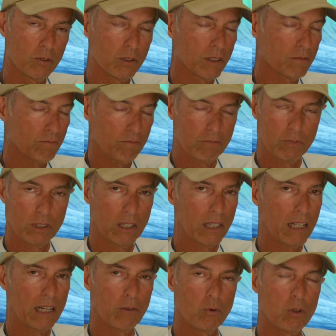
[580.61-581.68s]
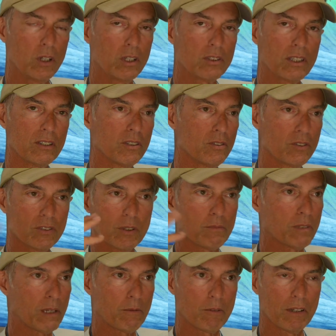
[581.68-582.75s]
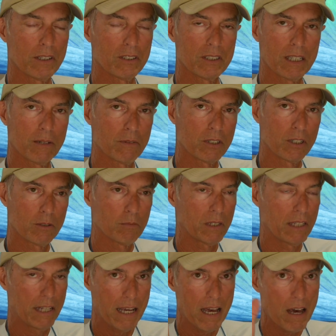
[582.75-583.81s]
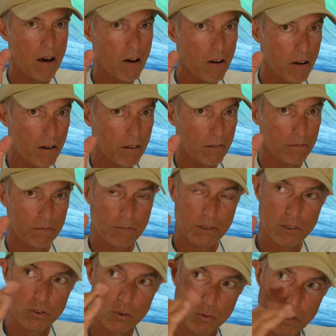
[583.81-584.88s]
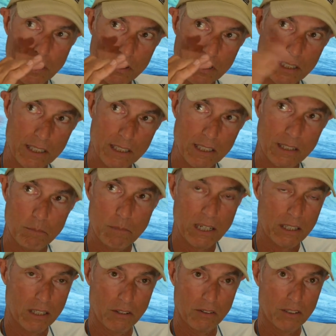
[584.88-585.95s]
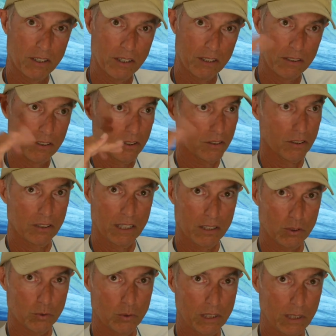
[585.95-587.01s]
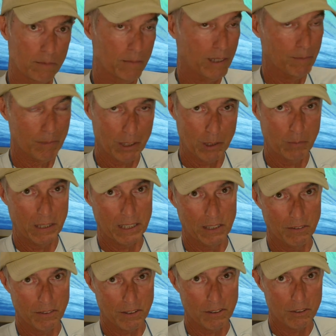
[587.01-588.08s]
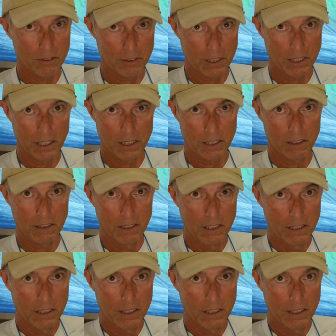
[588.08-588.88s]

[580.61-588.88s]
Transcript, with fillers: when when that was. I knew it was sometime around this time of year, but now because of the weather, I can't get back over there until next week, but I'm going to go back over there and do it again.